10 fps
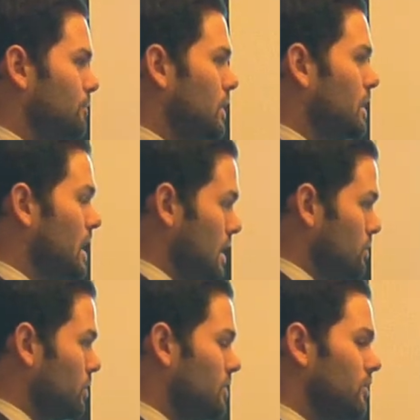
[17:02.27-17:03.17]

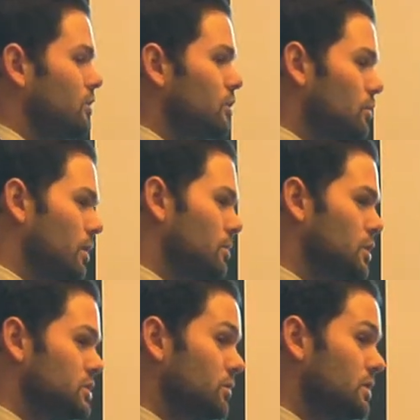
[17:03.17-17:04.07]
again, with this new
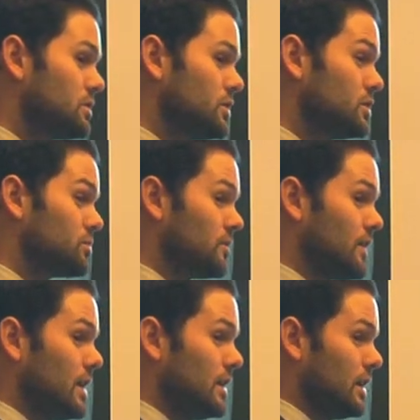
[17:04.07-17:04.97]
emerging research, we're
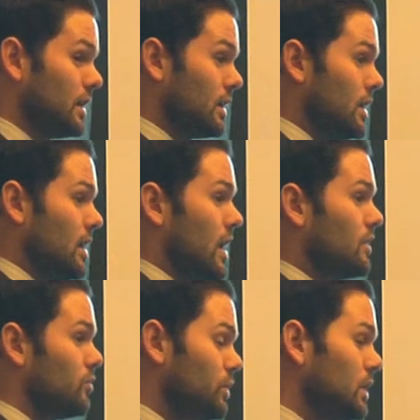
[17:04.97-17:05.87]
finding
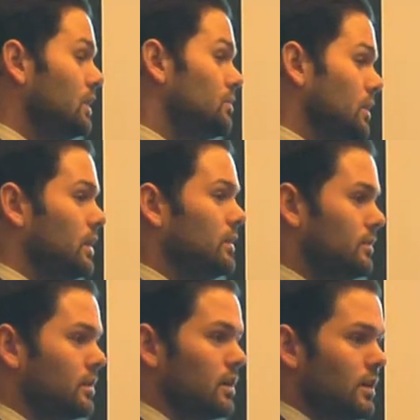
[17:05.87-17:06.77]
has really, really
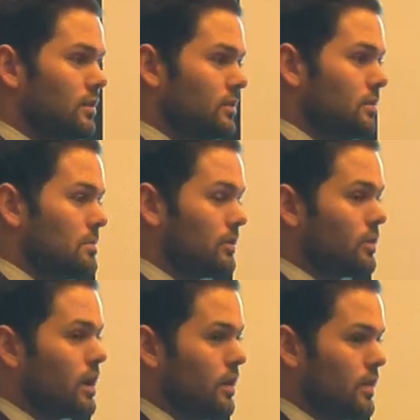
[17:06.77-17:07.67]
serious mental
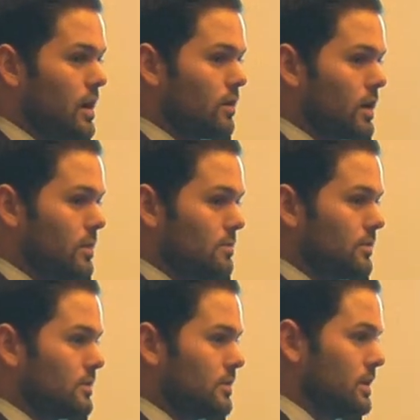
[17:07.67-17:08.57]
health outcomes.